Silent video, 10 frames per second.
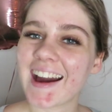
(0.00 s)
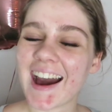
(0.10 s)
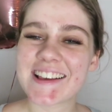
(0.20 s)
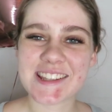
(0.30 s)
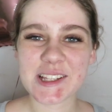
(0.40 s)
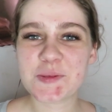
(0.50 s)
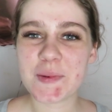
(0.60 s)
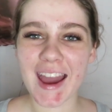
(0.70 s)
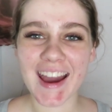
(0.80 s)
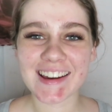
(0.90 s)
guys, it's
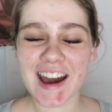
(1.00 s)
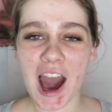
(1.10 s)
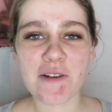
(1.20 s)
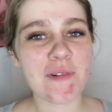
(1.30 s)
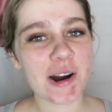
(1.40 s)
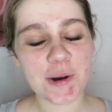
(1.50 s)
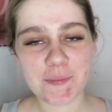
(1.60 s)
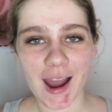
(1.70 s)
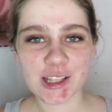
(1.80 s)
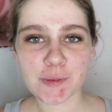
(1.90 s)
Bianca and welcome
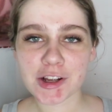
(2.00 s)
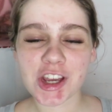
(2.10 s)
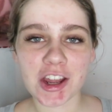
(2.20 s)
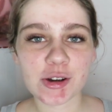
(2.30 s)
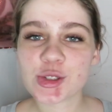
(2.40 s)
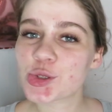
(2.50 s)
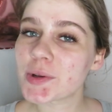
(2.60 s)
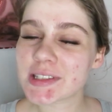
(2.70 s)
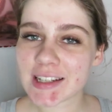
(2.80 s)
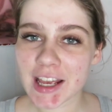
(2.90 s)
back to my channel. So
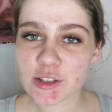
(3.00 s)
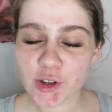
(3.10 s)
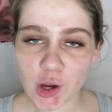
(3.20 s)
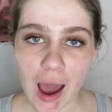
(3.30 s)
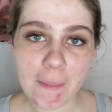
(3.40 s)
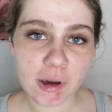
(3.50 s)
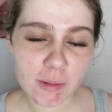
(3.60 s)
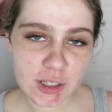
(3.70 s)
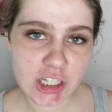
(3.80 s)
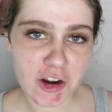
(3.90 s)
in today's video, I'm going to
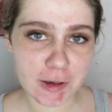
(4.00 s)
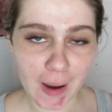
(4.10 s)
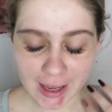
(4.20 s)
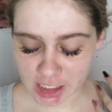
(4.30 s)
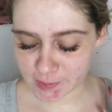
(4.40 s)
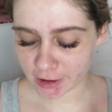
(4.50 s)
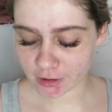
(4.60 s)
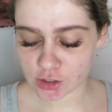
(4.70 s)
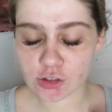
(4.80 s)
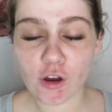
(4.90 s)
be sharing my
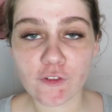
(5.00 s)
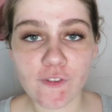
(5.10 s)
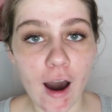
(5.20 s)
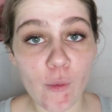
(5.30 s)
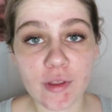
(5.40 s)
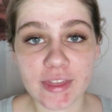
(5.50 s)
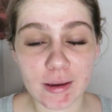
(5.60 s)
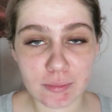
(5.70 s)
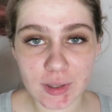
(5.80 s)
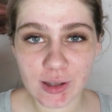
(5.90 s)
experience so far with
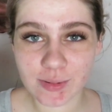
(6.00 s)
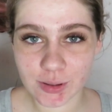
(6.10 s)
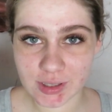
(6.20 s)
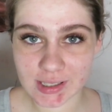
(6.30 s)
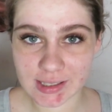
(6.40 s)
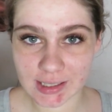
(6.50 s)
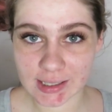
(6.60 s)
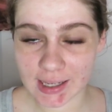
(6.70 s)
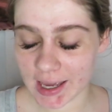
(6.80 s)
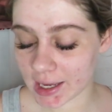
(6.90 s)
the Me Beauty
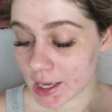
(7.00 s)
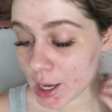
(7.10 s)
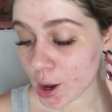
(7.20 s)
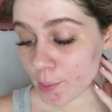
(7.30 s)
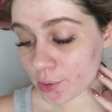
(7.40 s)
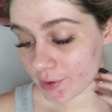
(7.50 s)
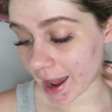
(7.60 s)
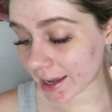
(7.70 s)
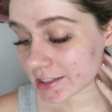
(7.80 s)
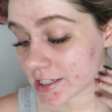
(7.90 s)
skincare
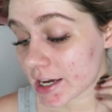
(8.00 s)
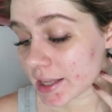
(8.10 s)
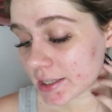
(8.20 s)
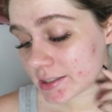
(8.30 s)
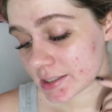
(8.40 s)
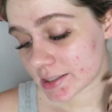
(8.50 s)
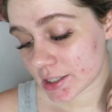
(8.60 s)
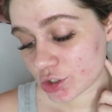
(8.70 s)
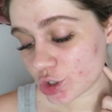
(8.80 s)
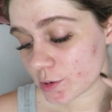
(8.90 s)
brand. This is
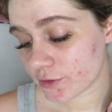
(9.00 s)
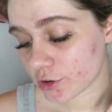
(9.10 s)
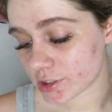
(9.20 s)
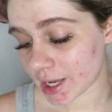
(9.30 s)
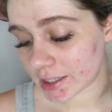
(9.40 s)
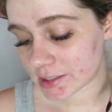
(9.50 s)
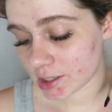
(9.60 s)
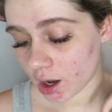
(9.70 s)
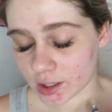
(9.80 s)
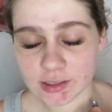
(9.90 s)
their Superfruit
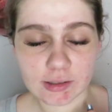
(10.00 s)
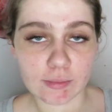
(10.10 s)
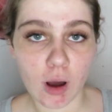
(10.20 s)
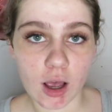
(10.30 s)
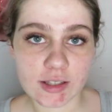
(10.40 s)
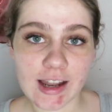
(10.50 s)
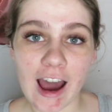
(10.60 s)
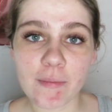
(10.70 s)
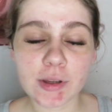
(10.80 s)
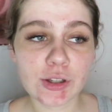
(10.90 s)
Antioxidant Mask. Now,
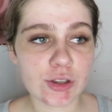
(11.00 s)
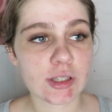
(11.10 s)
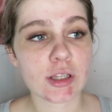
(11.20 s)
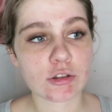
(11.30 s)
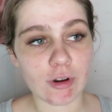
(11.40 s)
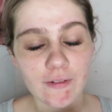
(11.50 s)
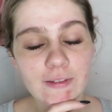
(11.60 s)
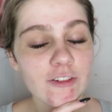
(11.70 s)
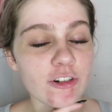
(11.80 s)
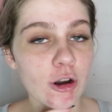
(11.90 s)
I've been using this
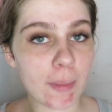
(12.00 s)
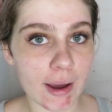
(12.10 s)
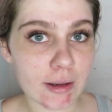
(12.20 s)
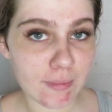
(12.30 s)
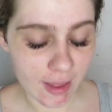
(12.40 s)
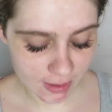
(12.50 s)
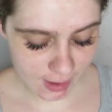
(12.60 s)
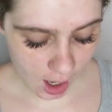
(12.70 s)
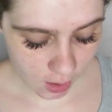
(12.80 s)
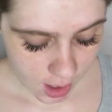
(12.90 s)
roughly for about a month
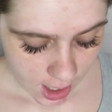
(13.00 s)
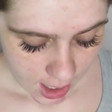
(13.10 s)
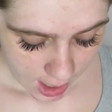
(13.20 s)
now.